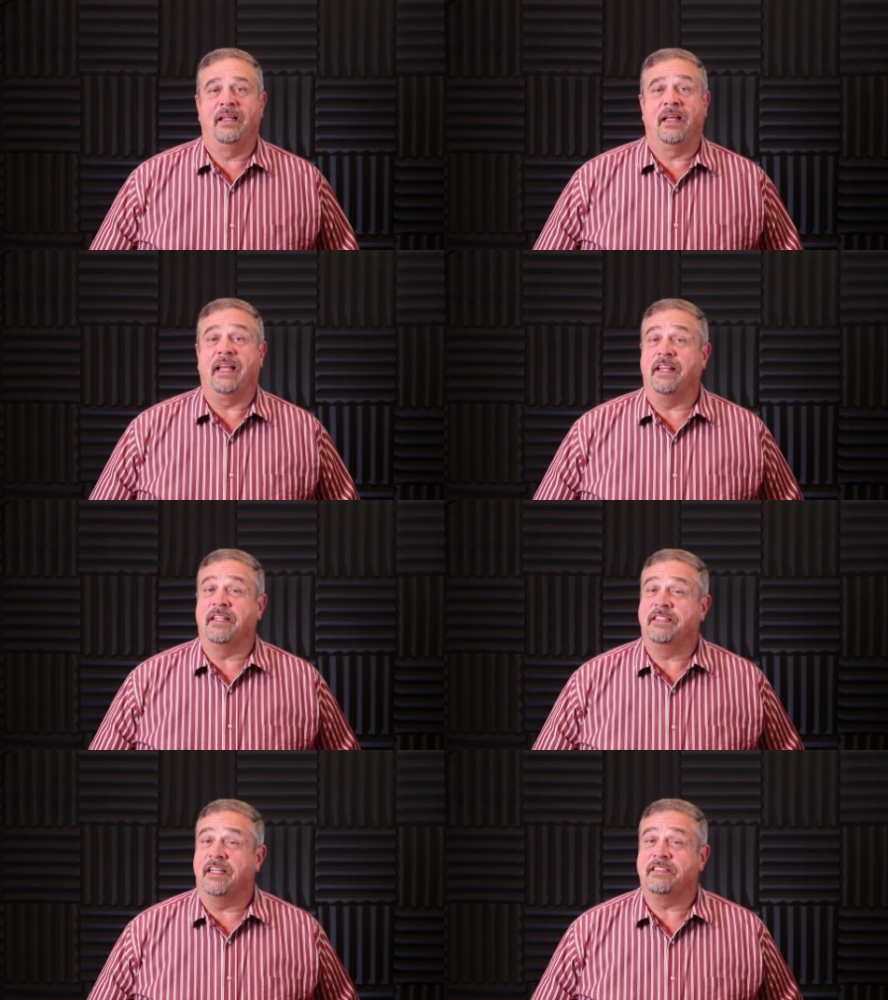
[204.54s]
Can the
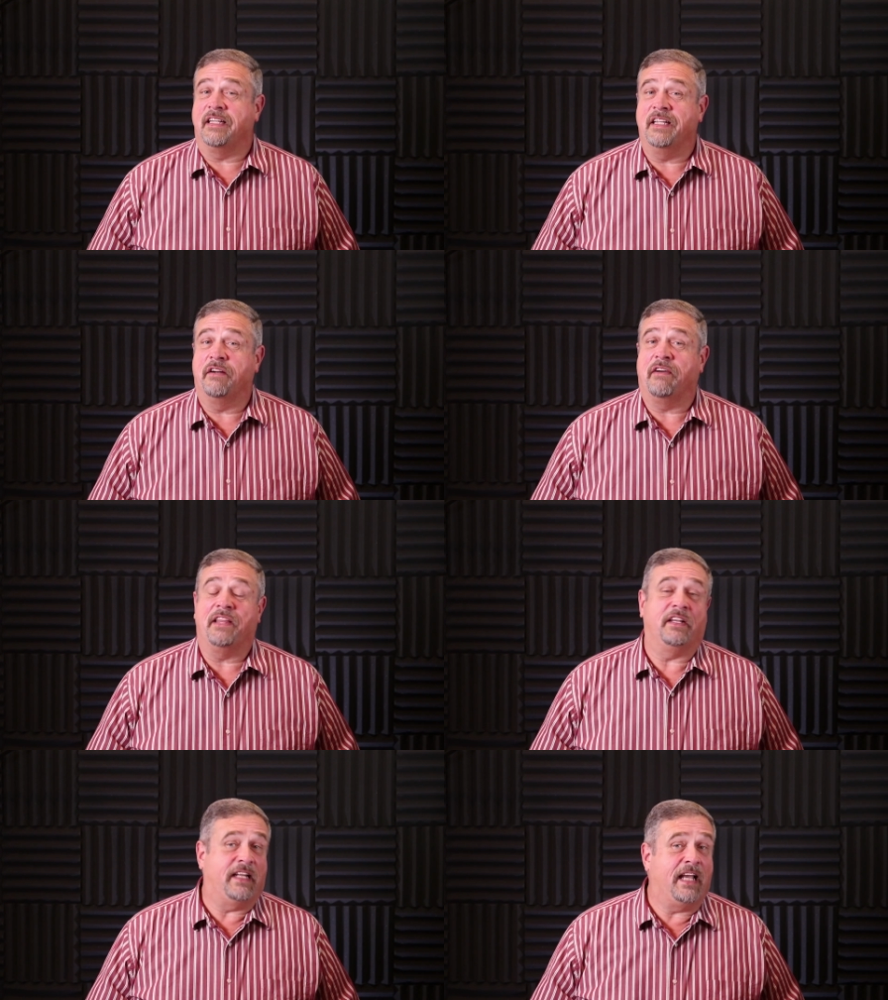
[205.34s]
test identify
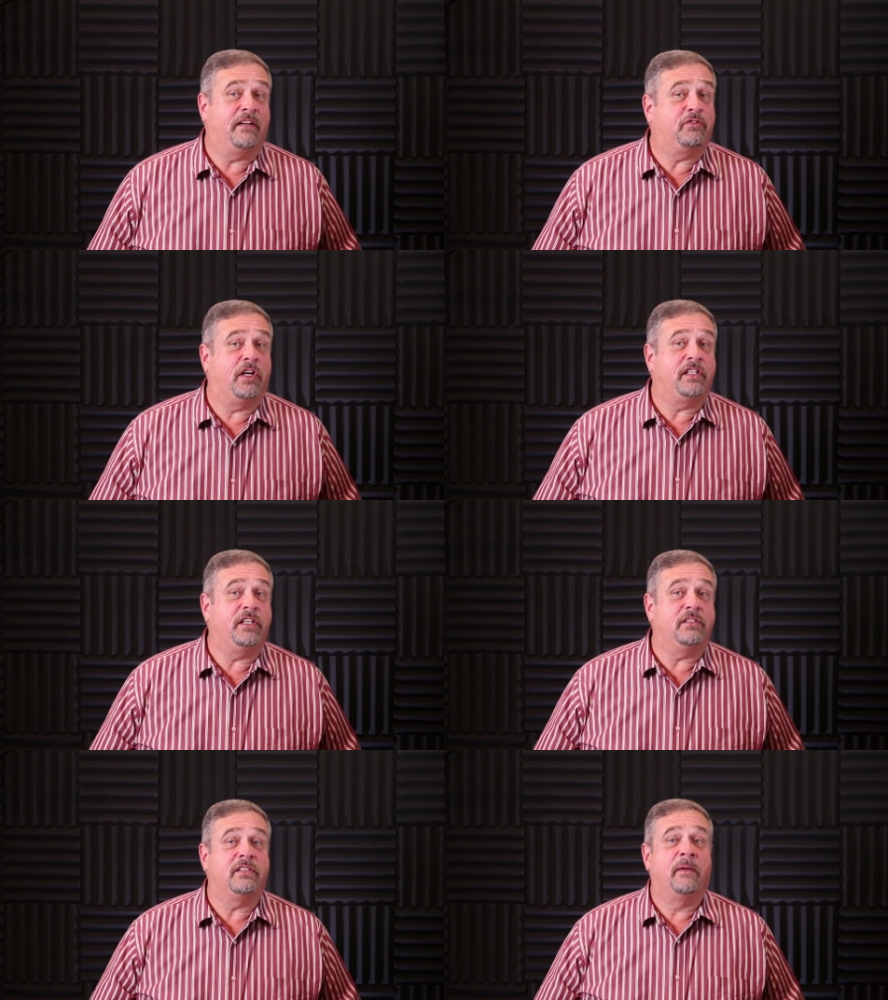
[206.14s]
the date of drug
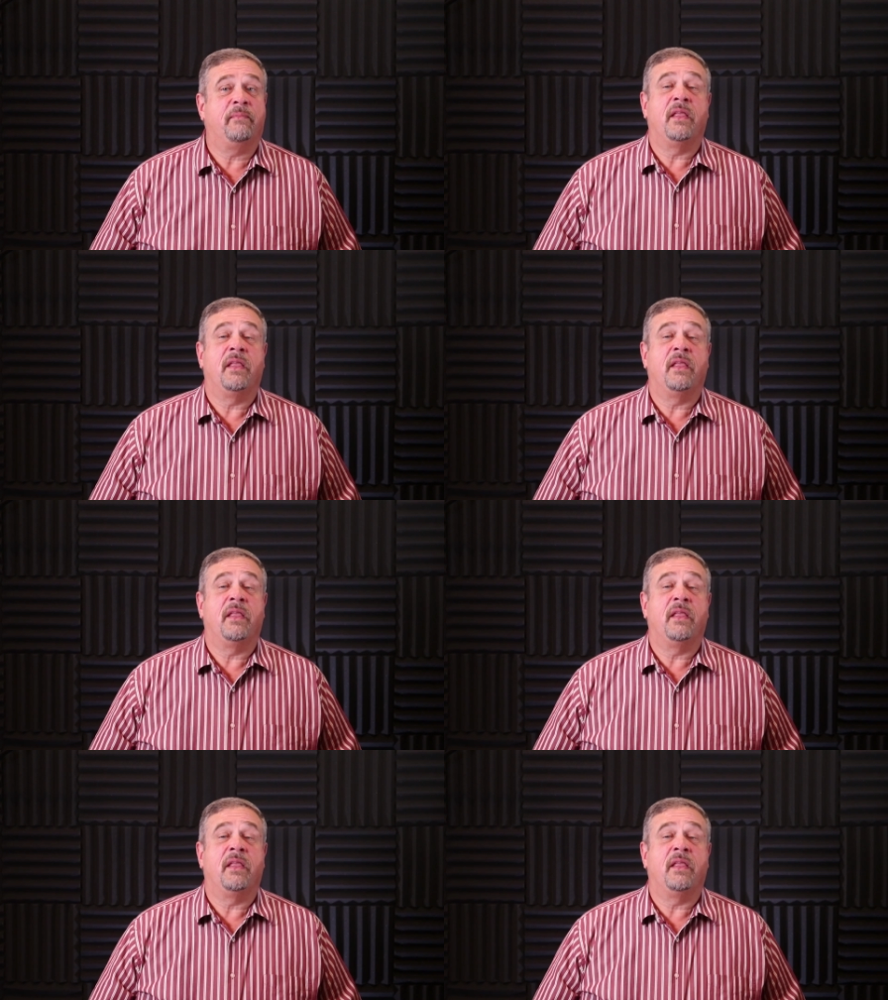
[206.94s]
use?